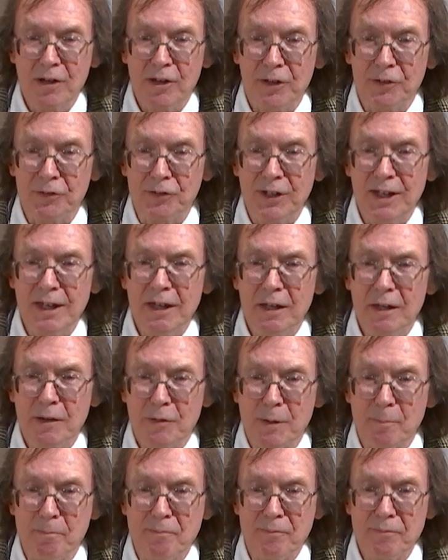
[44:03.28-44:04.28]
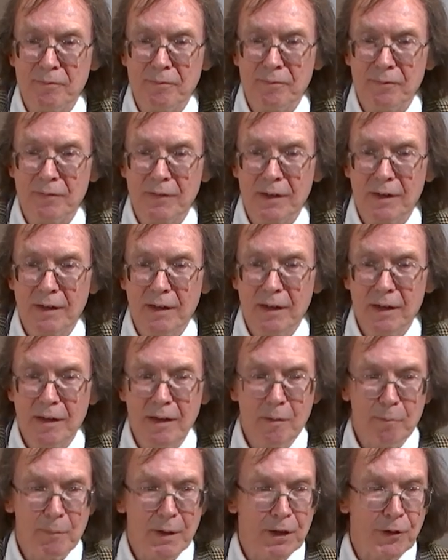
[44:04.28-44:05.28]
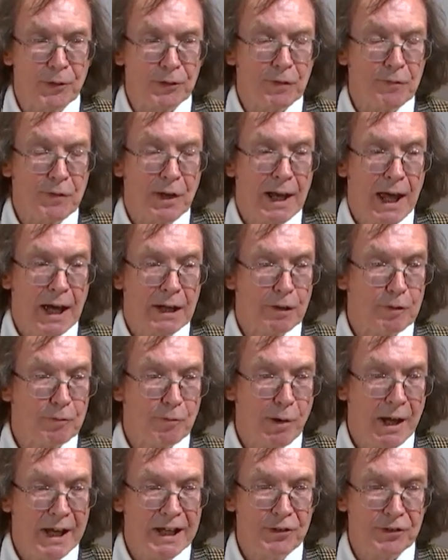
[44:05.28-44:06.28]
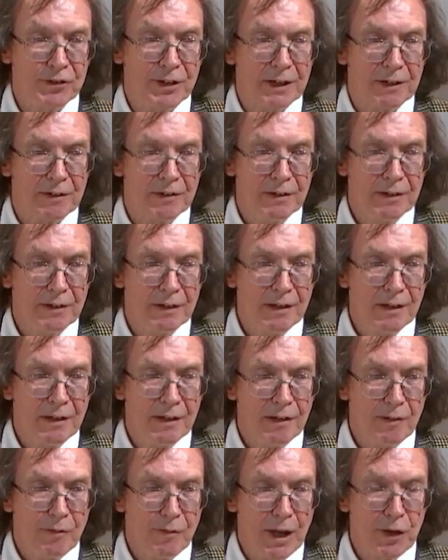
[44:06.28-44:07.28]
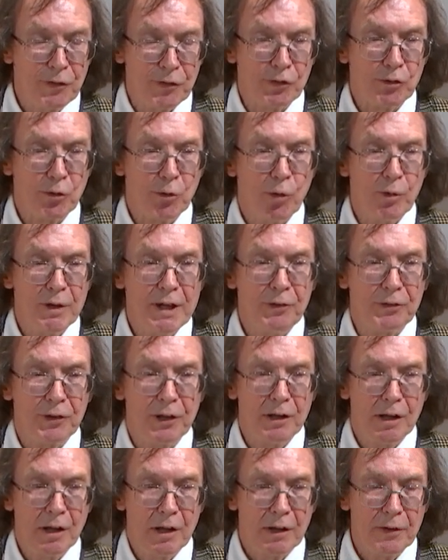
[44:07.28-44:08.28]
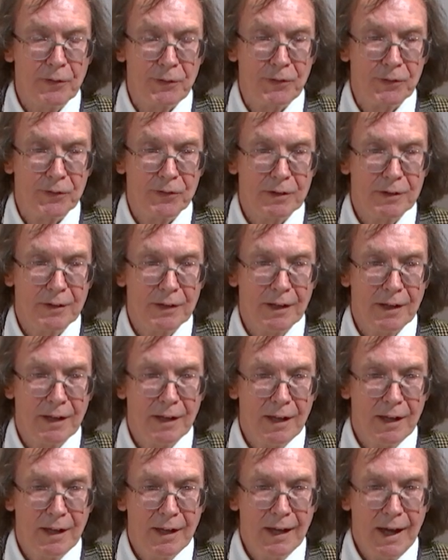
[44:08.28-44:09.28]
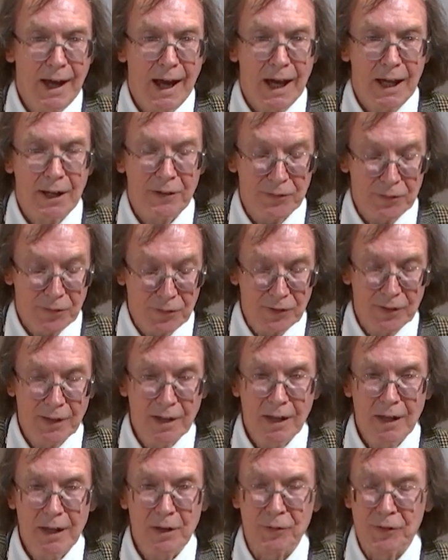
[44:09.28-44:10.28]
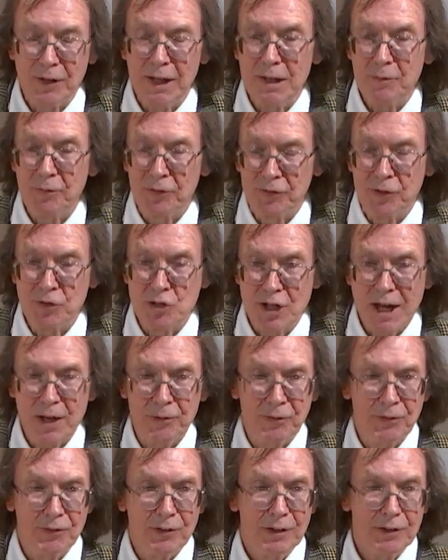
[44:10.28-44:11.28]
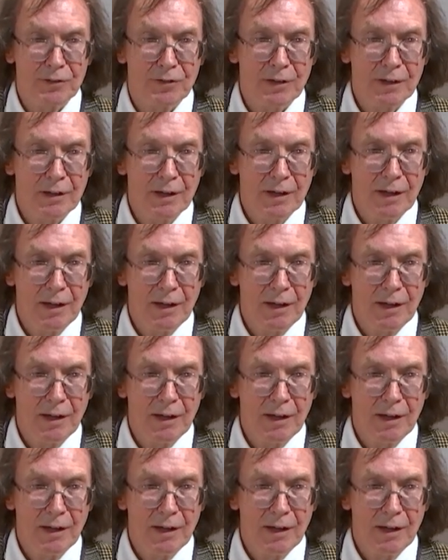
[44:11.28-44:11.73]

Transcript: can't hear them. Because of the lack of writing, their stories are lost. And as I've suggested,